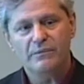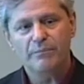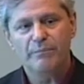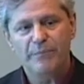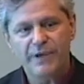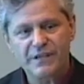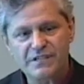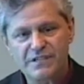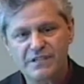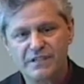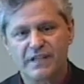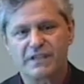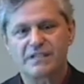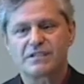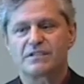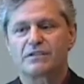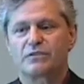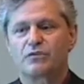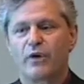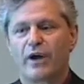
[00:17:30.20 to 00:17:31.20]

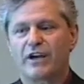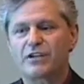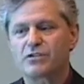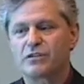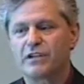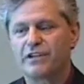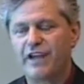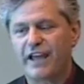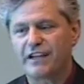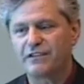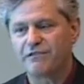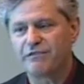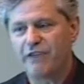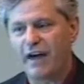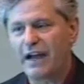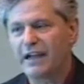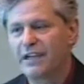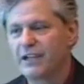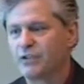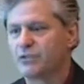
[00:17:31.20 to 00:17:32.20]
business, to actually add
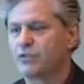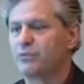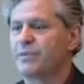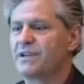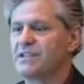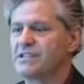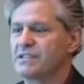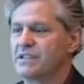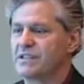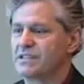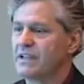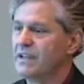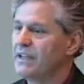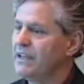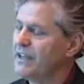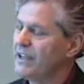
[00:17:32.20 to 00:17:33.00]
value to business.